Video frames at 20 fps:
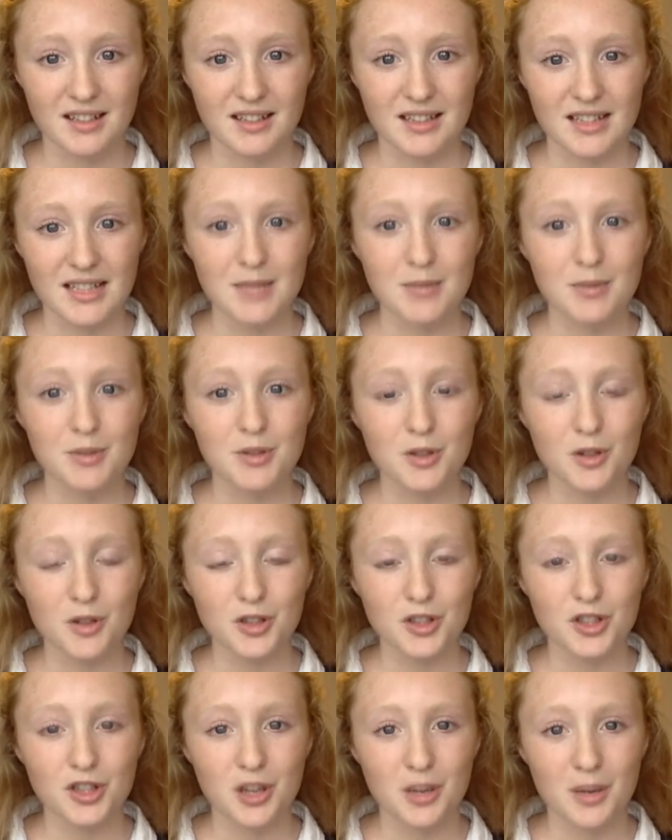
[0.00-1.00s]
This was
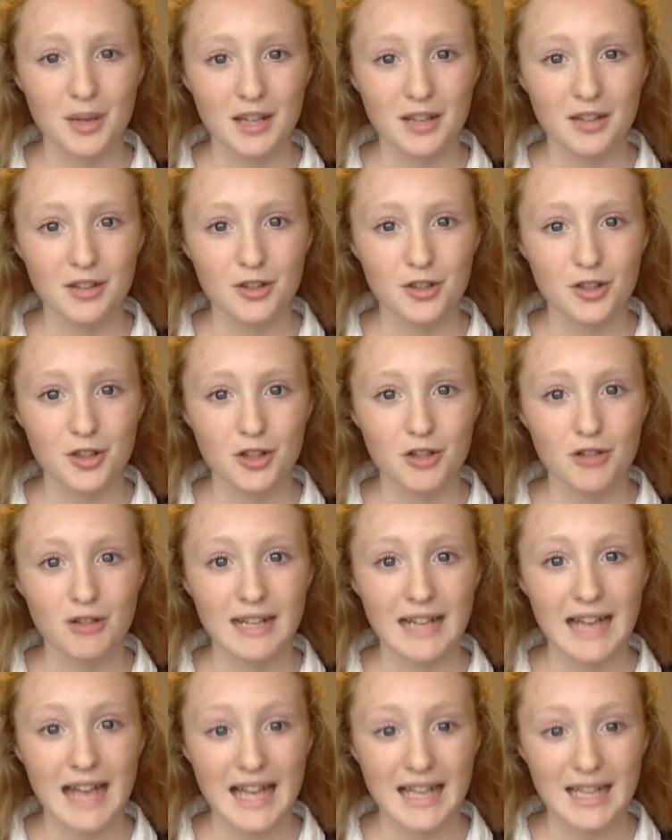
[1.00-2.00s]
God showing that
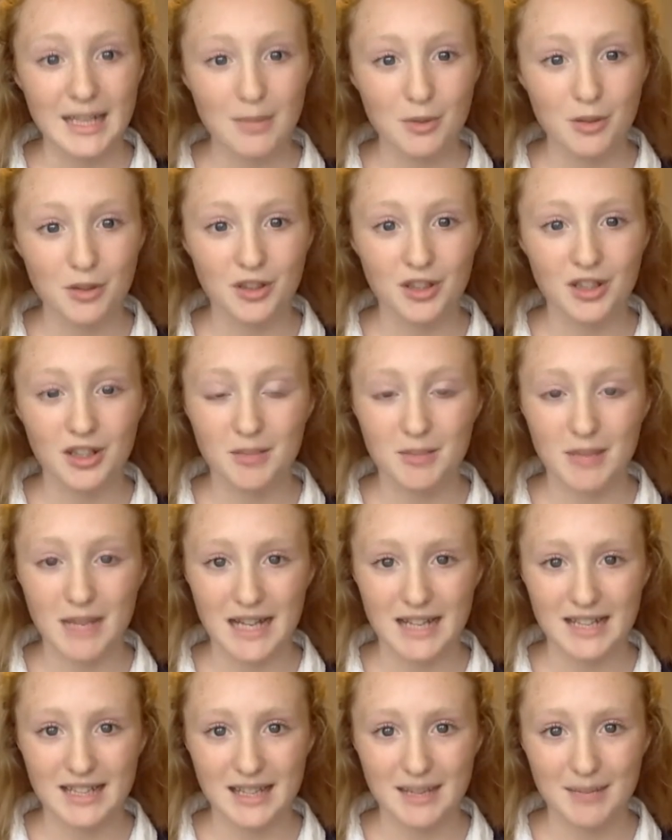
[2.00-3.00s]
truly anyone can be
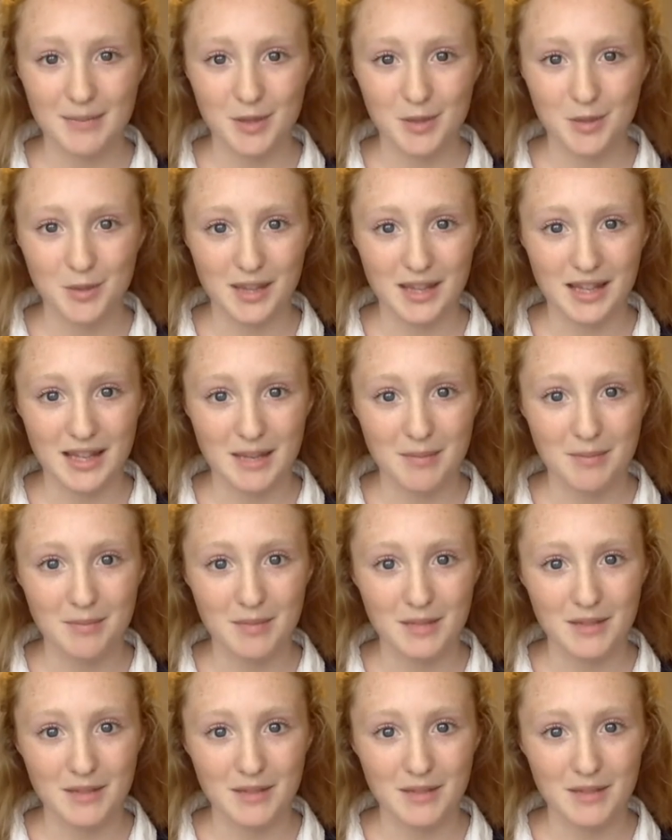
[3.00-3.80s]
accepted with him